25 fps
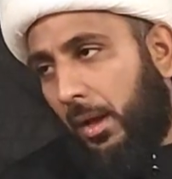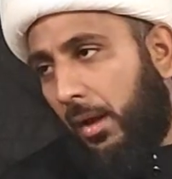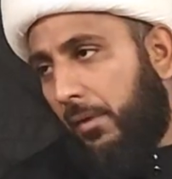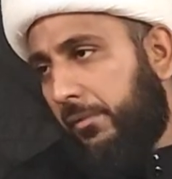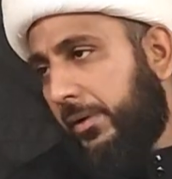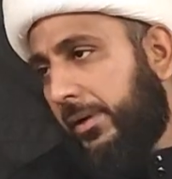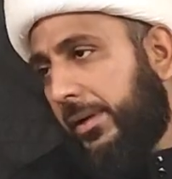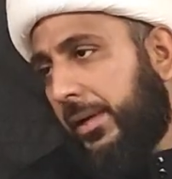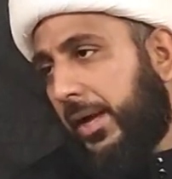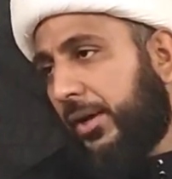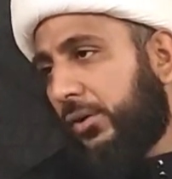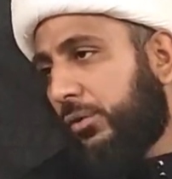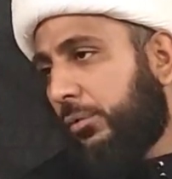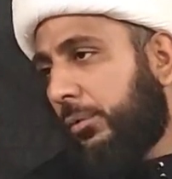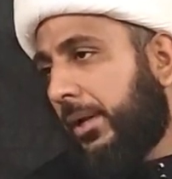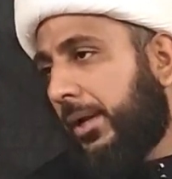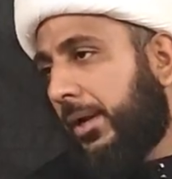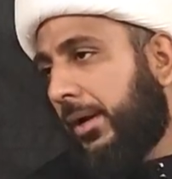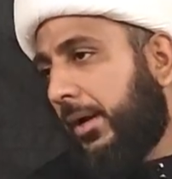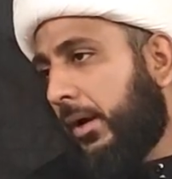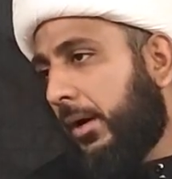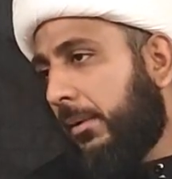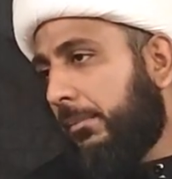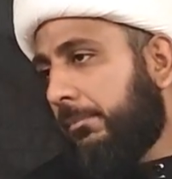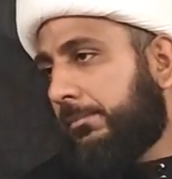Every night we
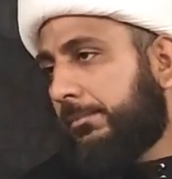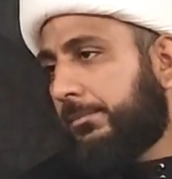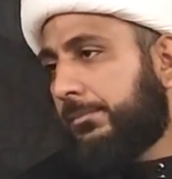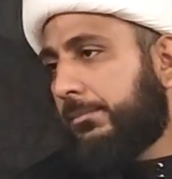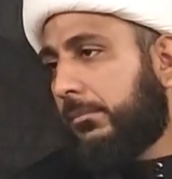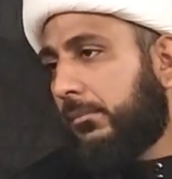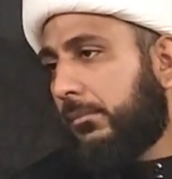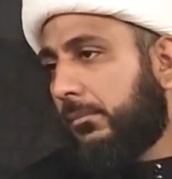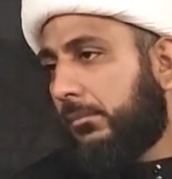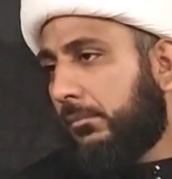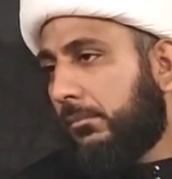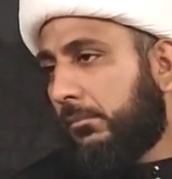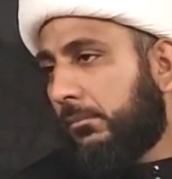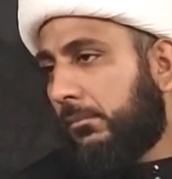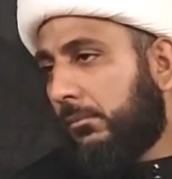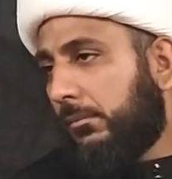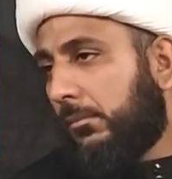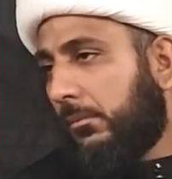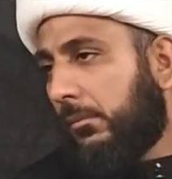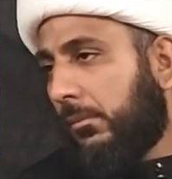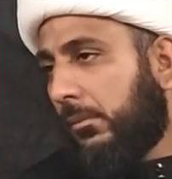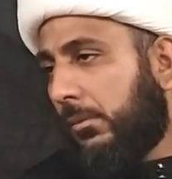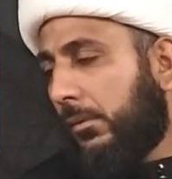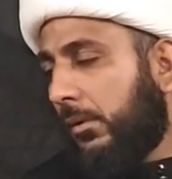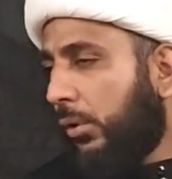come,
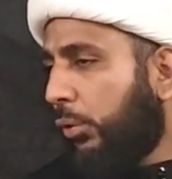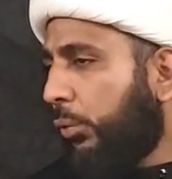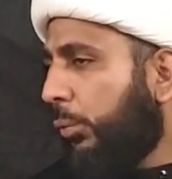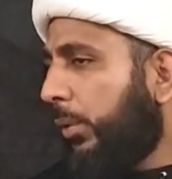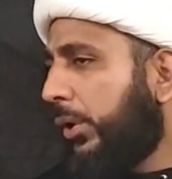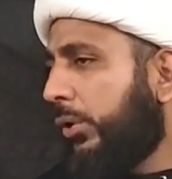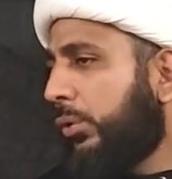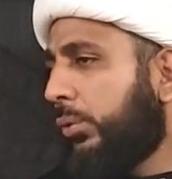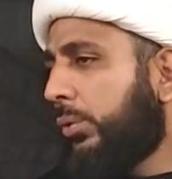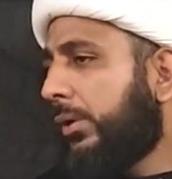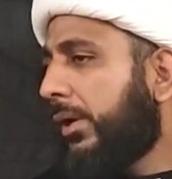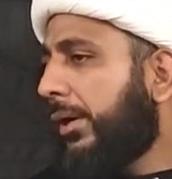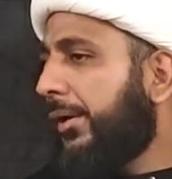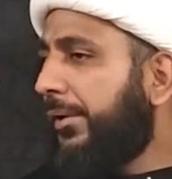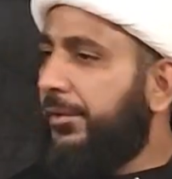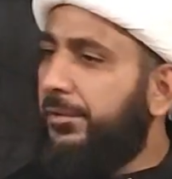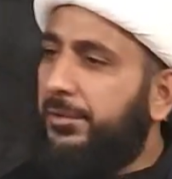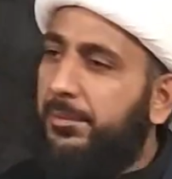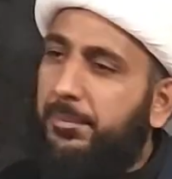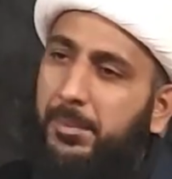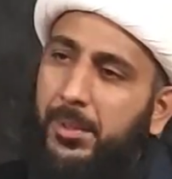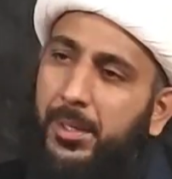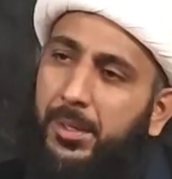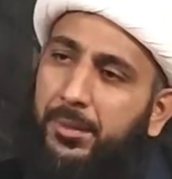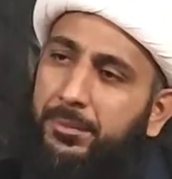we do the
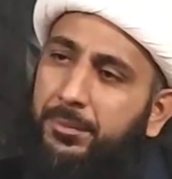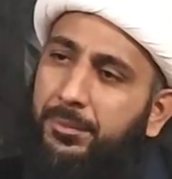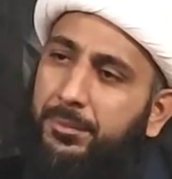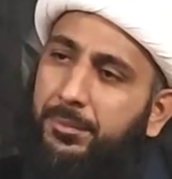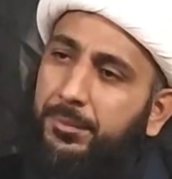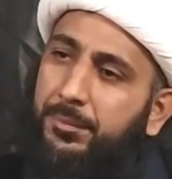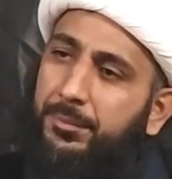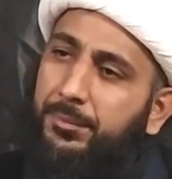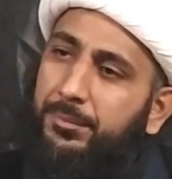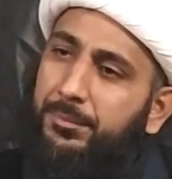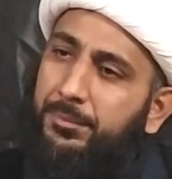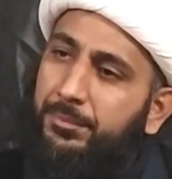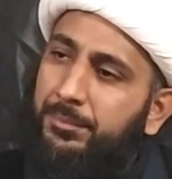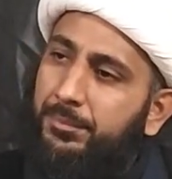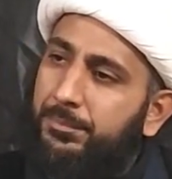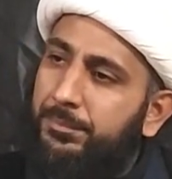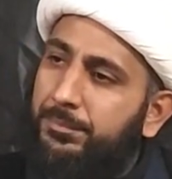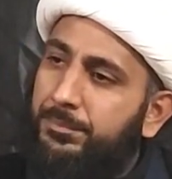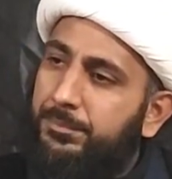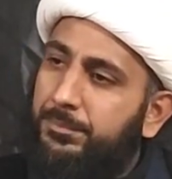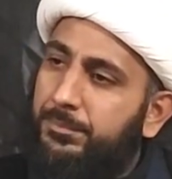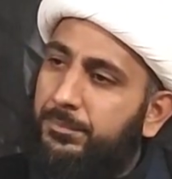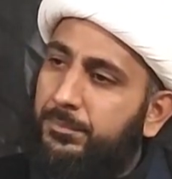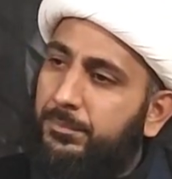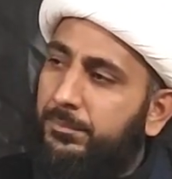khidmat,
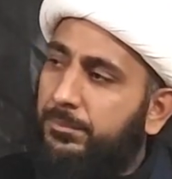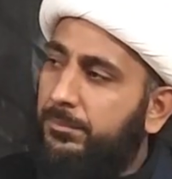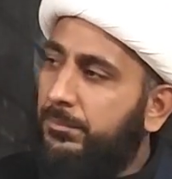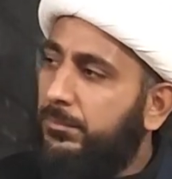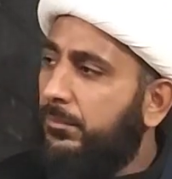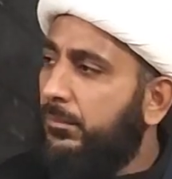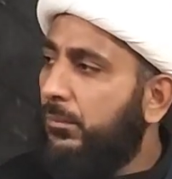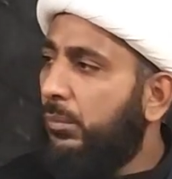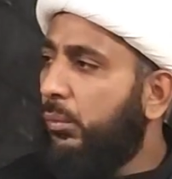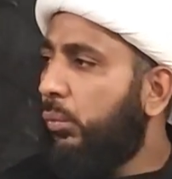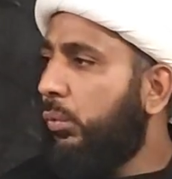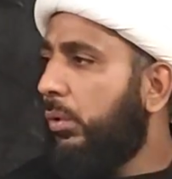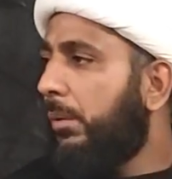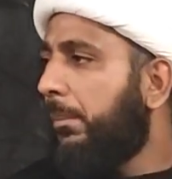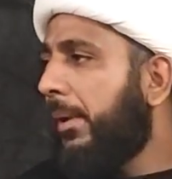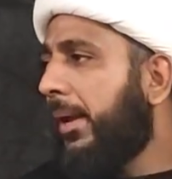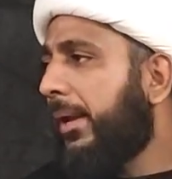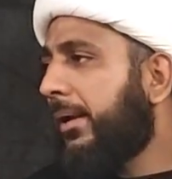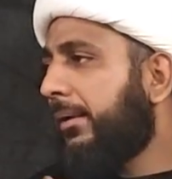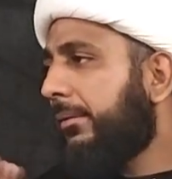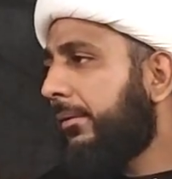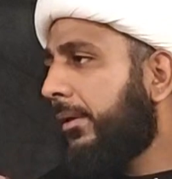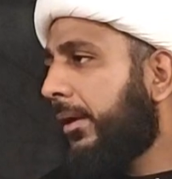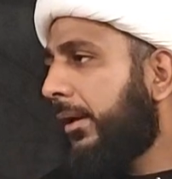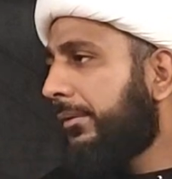we
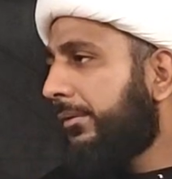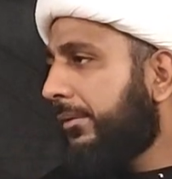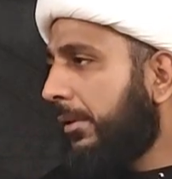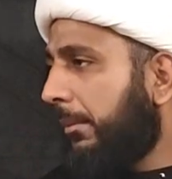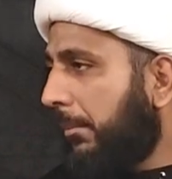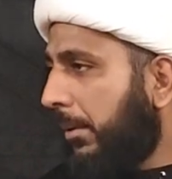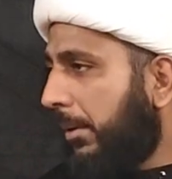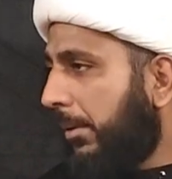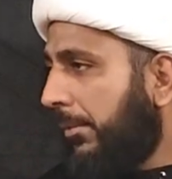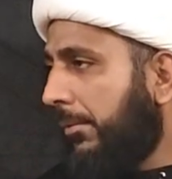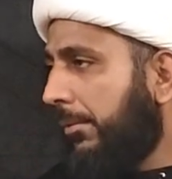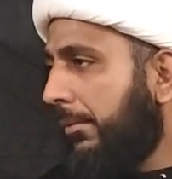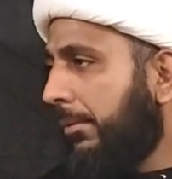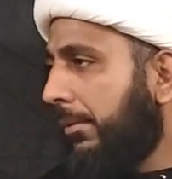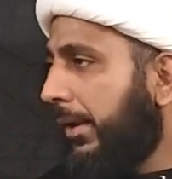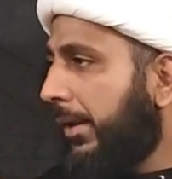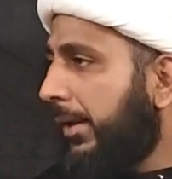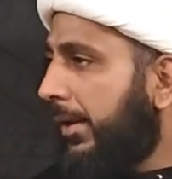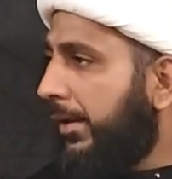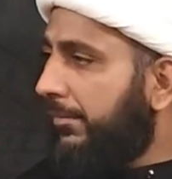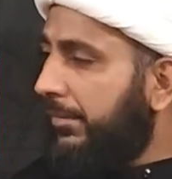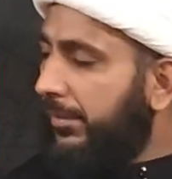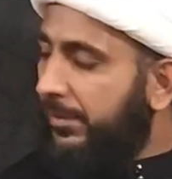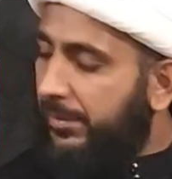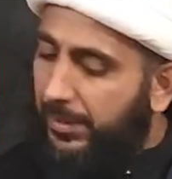make the tabarruk
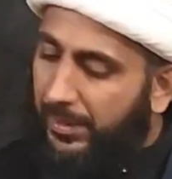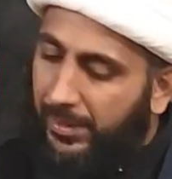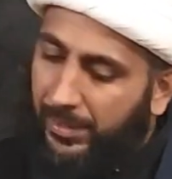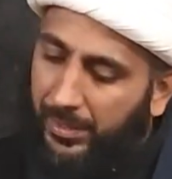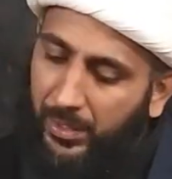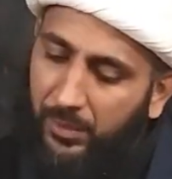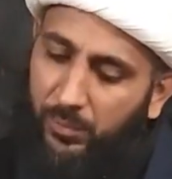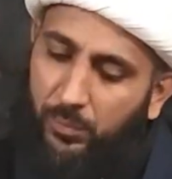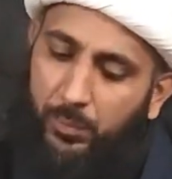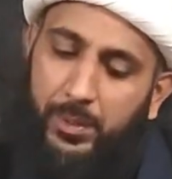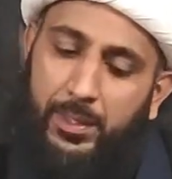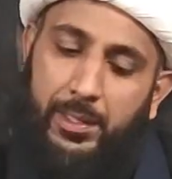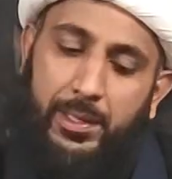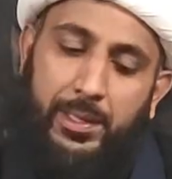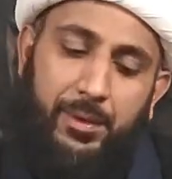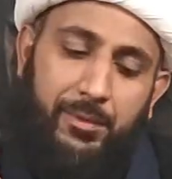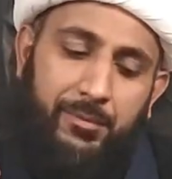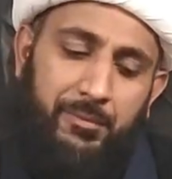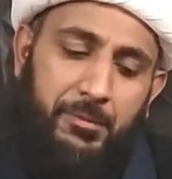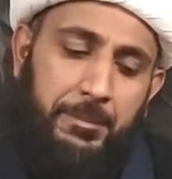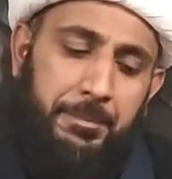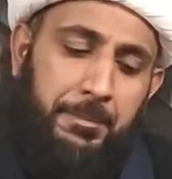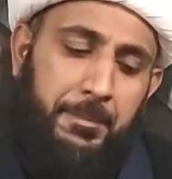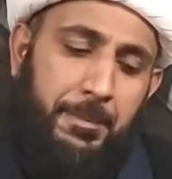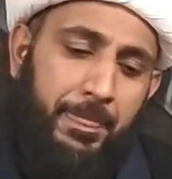and everything, and we leave.